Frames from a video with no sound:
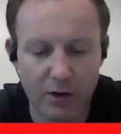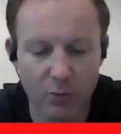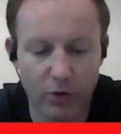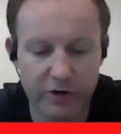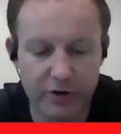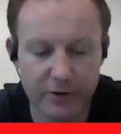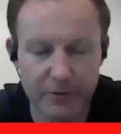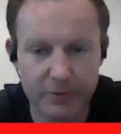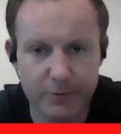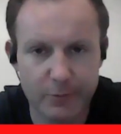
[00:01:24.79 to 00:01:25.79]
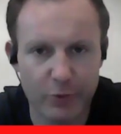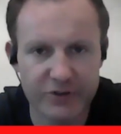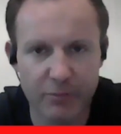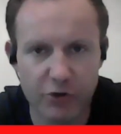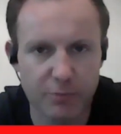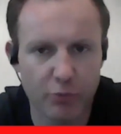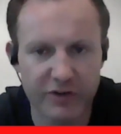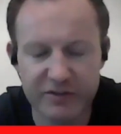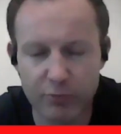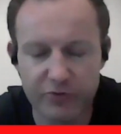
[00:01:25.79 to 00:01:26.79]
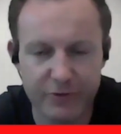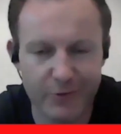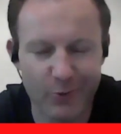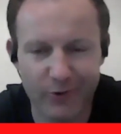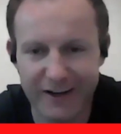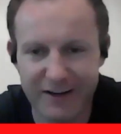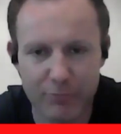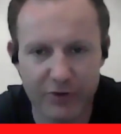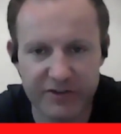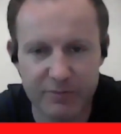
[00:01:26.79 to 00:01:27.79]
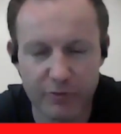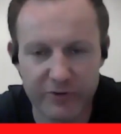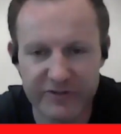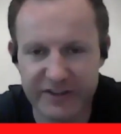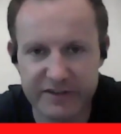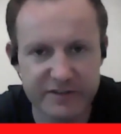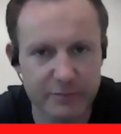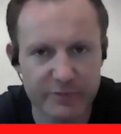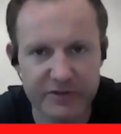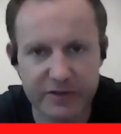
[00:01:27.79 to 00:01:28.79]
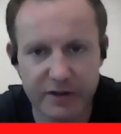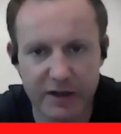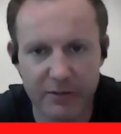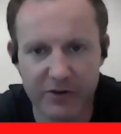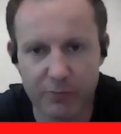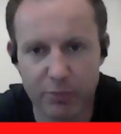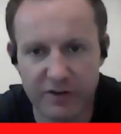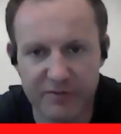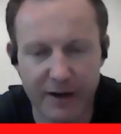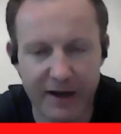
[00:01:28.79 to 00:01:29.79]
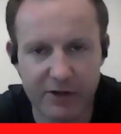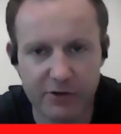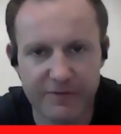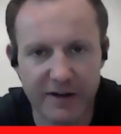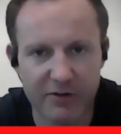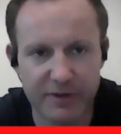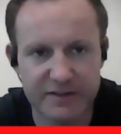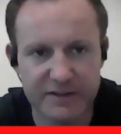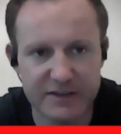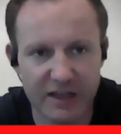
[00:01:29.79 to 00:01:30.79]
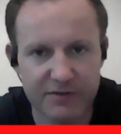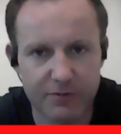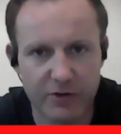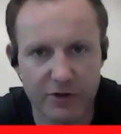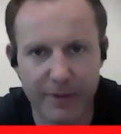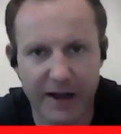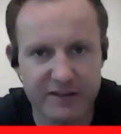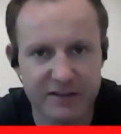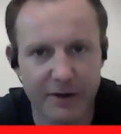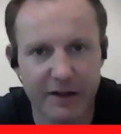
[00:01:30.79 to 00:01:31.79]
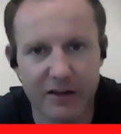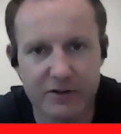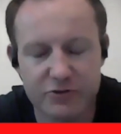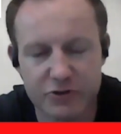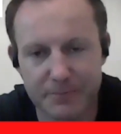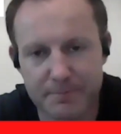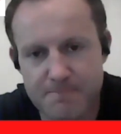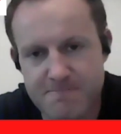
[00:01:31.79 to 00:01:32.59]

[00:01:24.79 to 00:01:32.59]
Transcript: what are some of your principles, your core guiding principles, systems that you believe by and you found to be successful and are backed up by the literature?